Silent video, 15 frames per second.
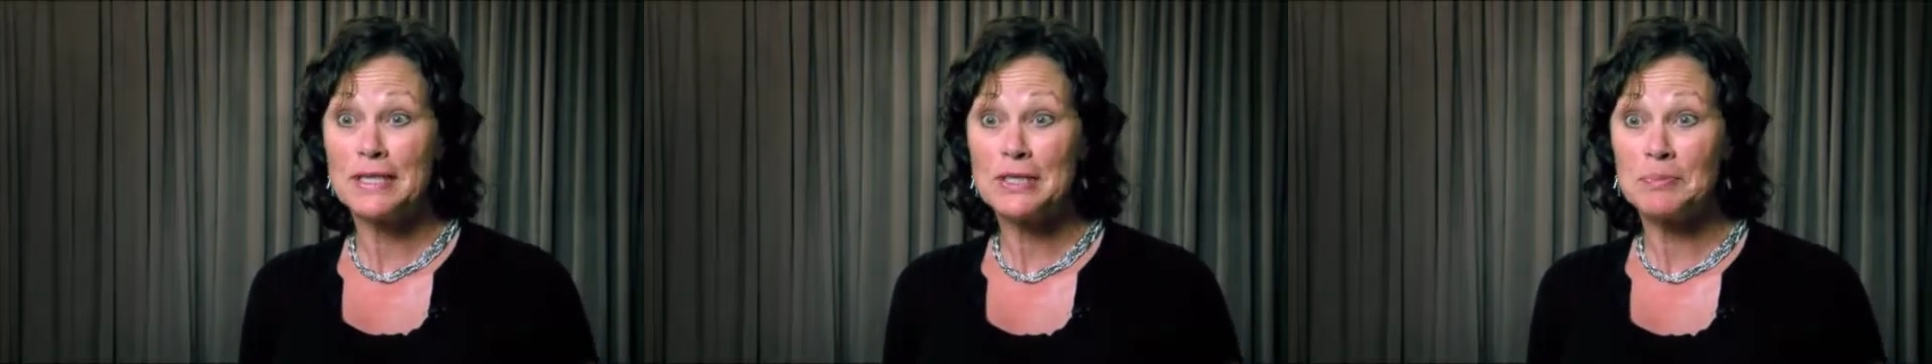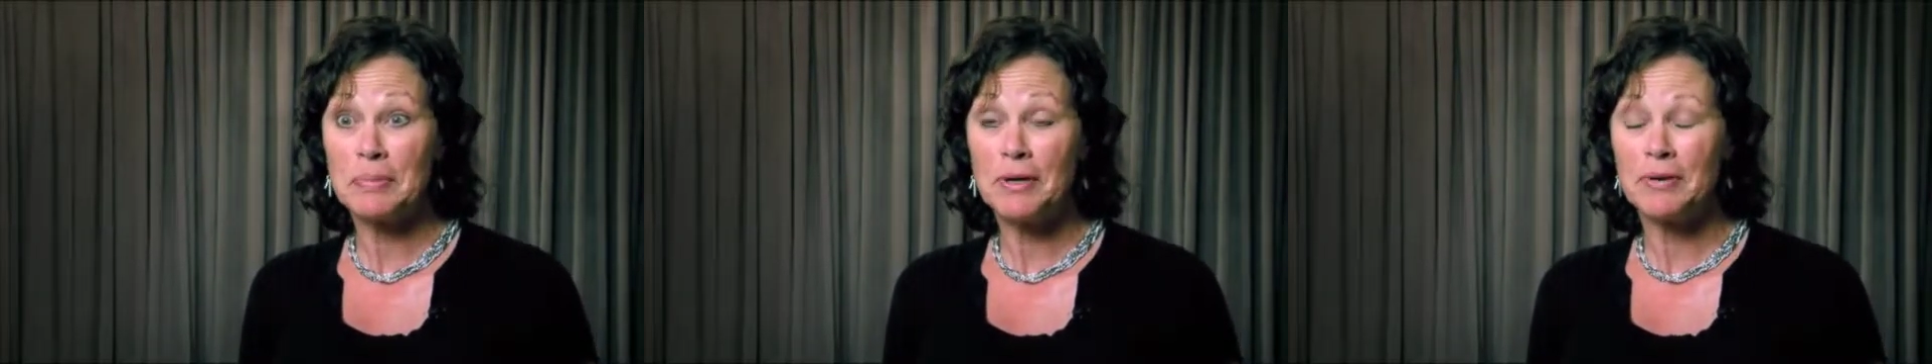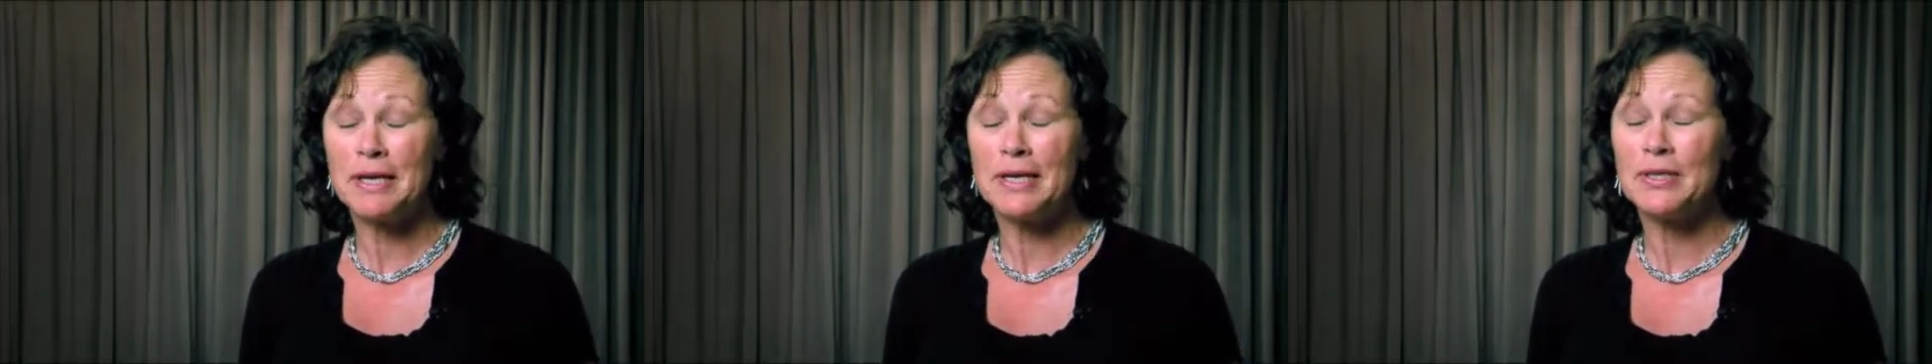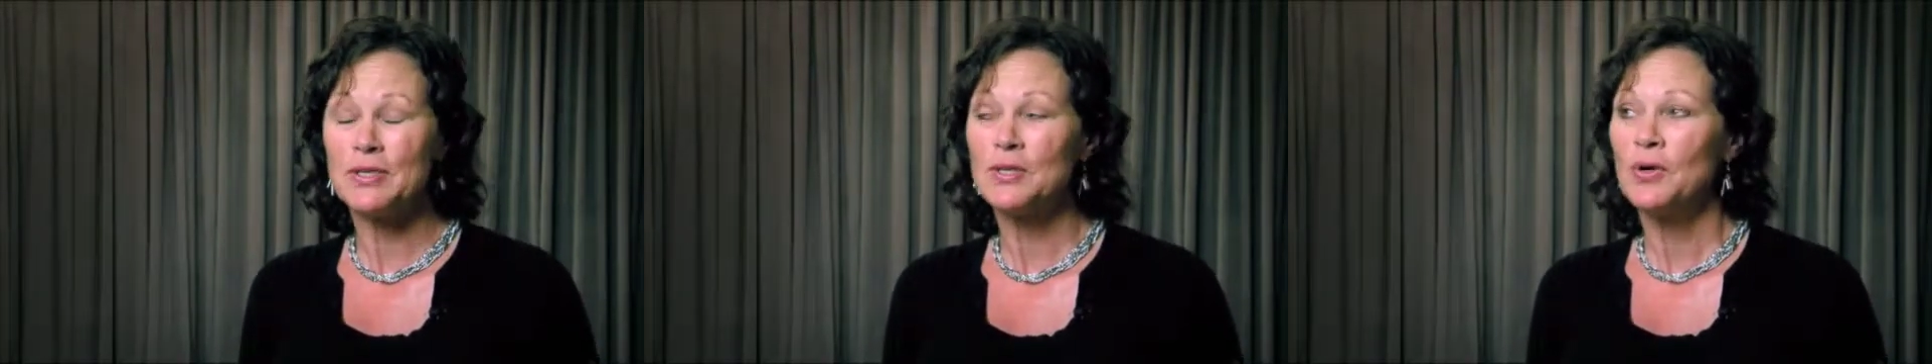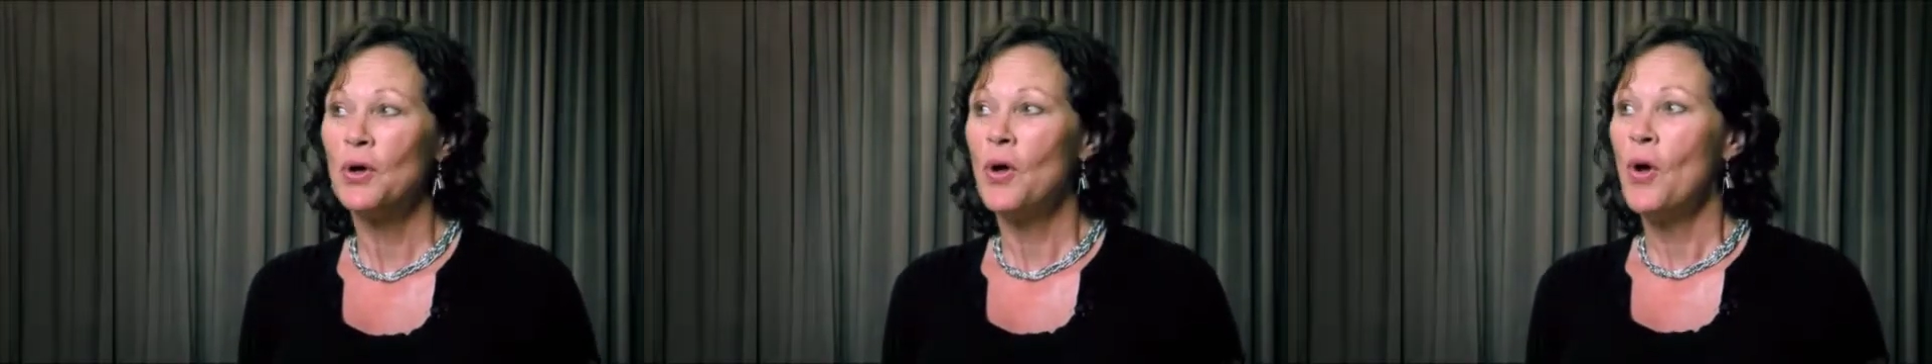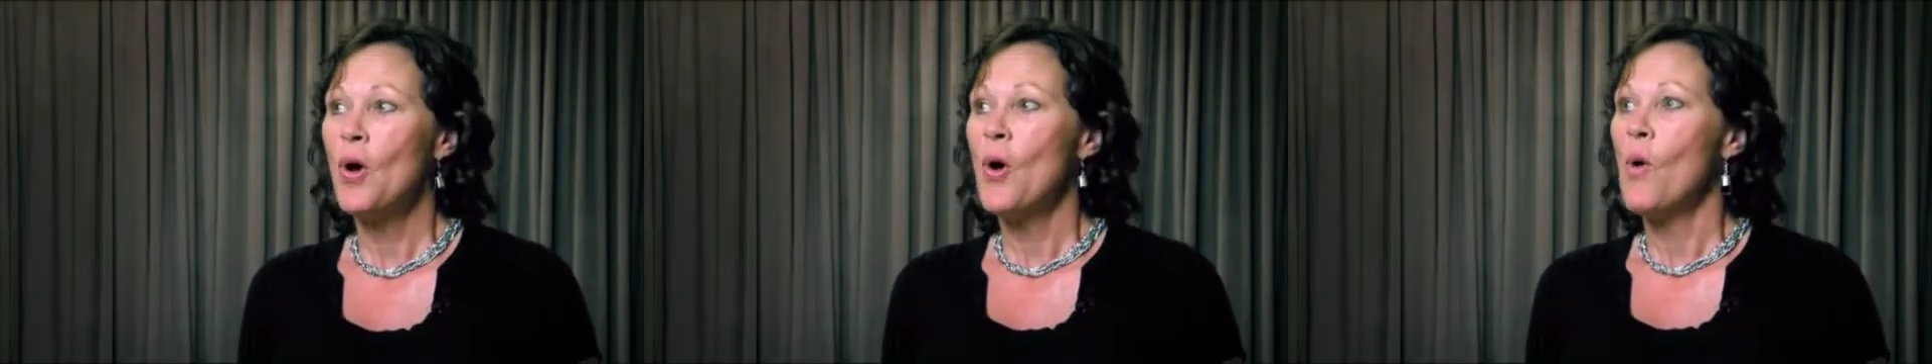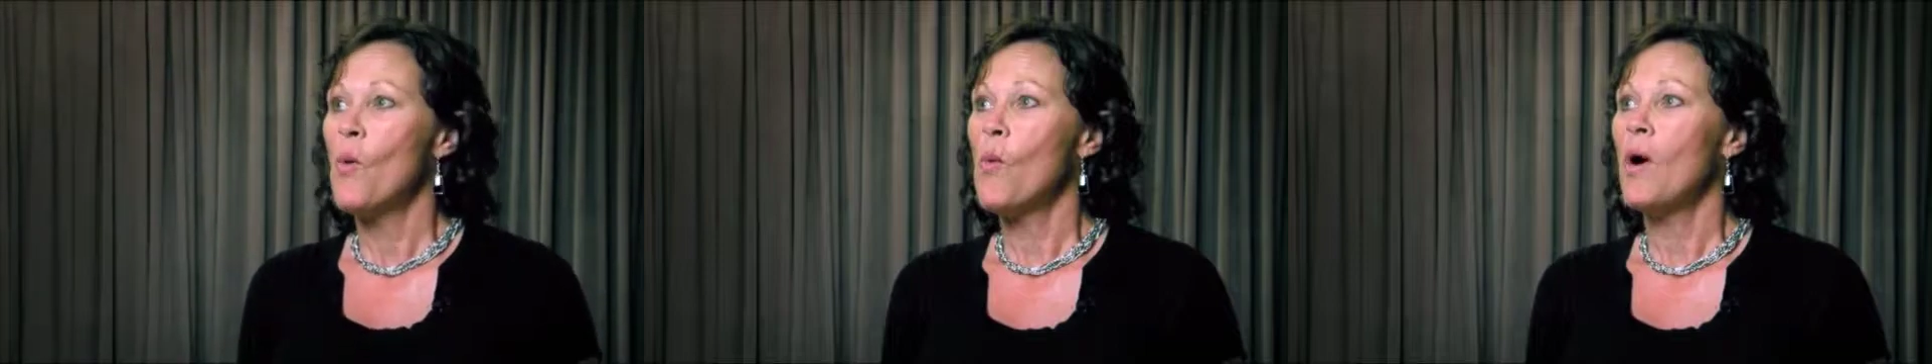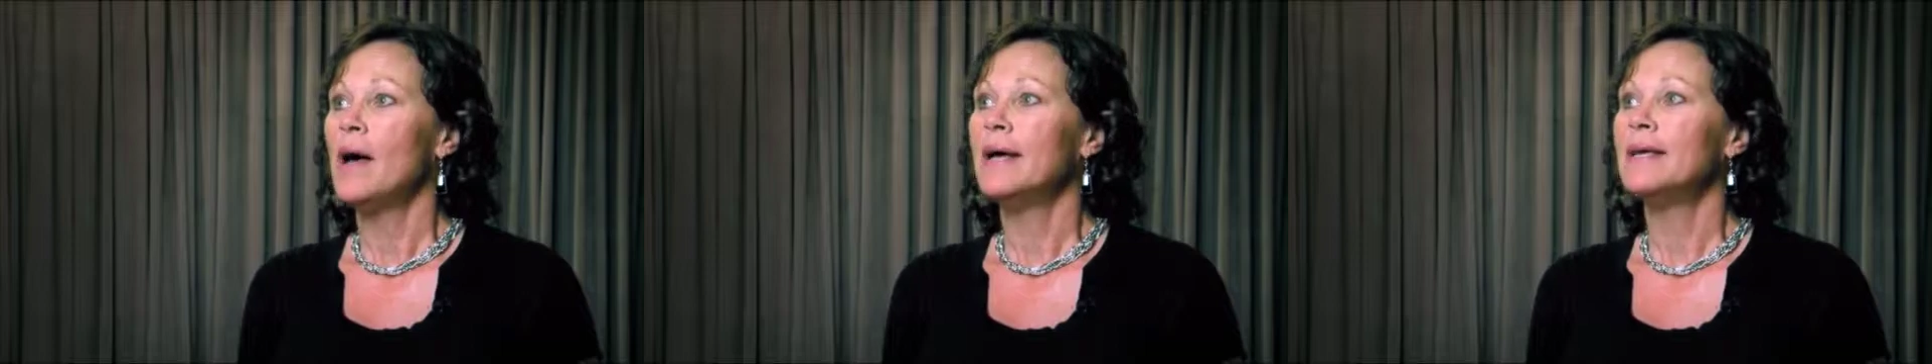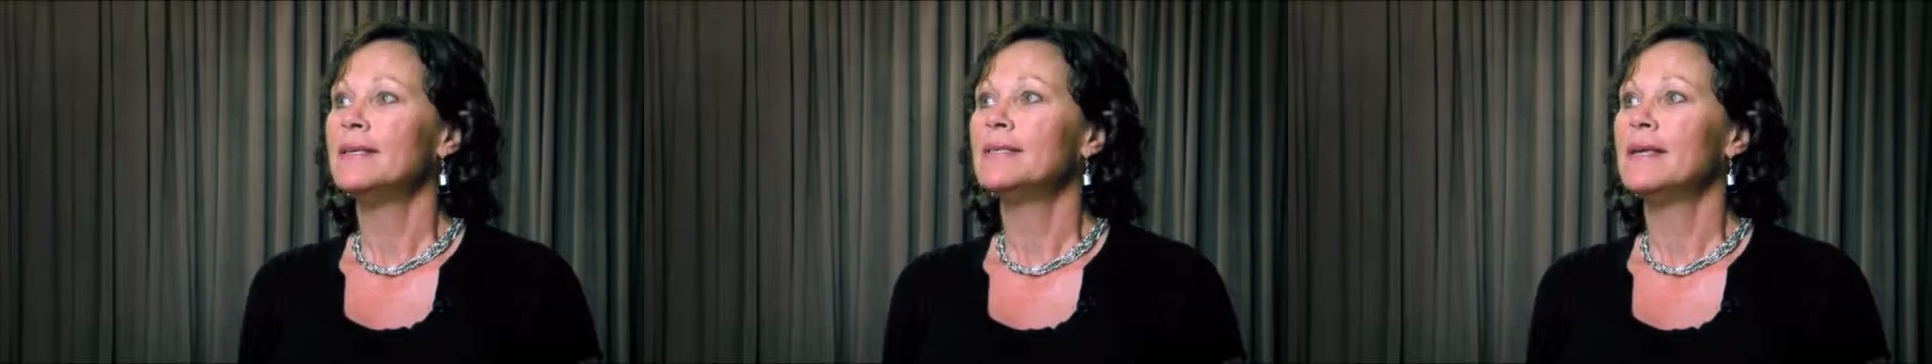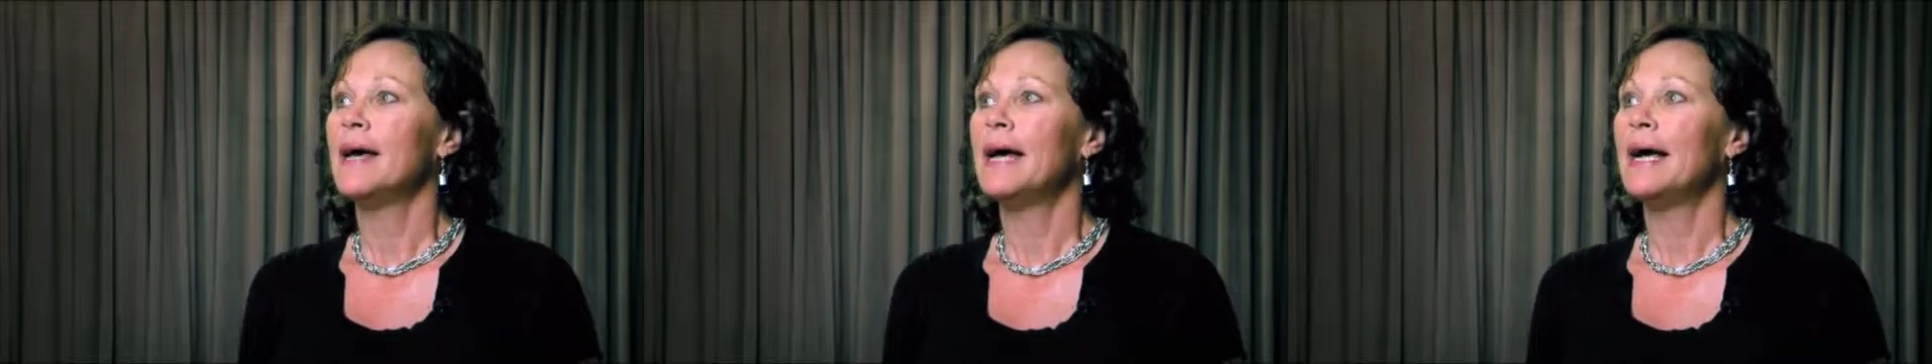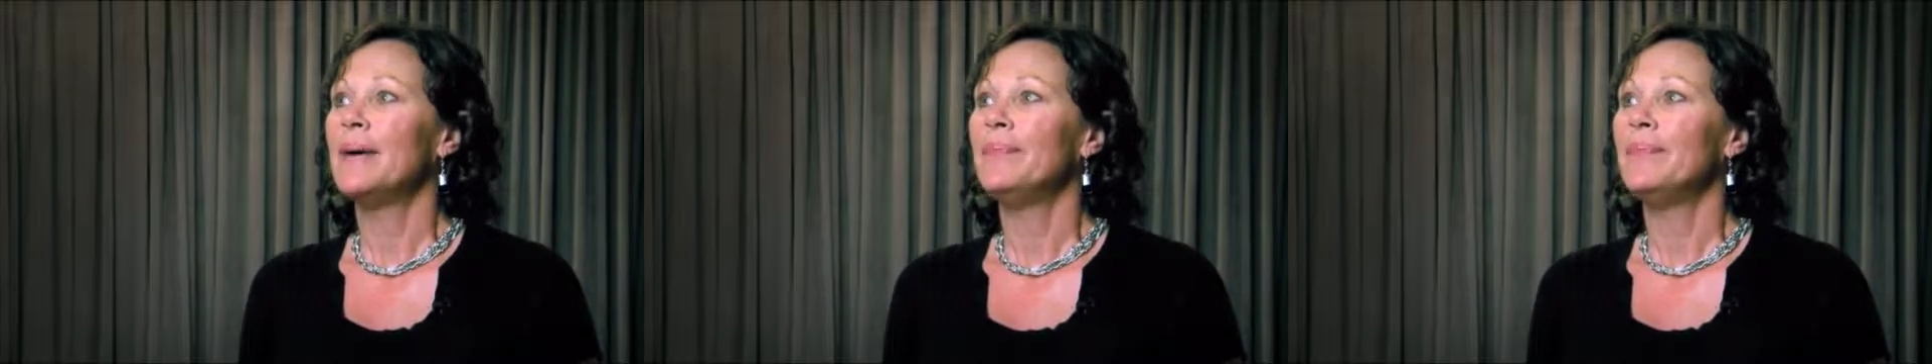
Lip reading: experience was